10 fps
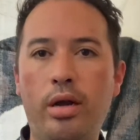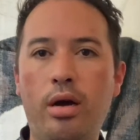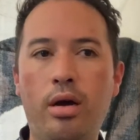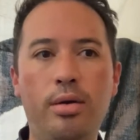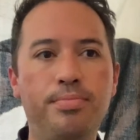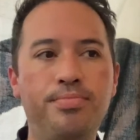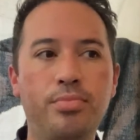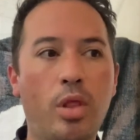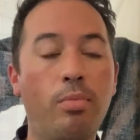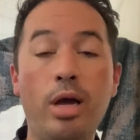
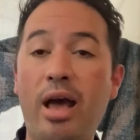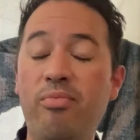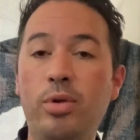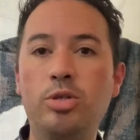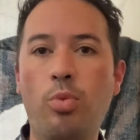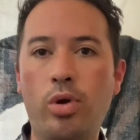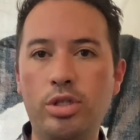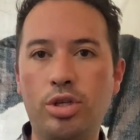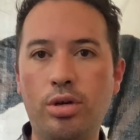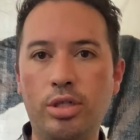have much more
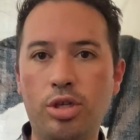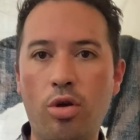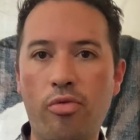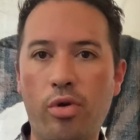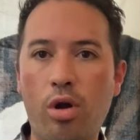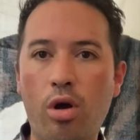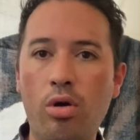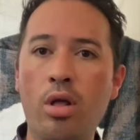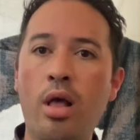endurance overall,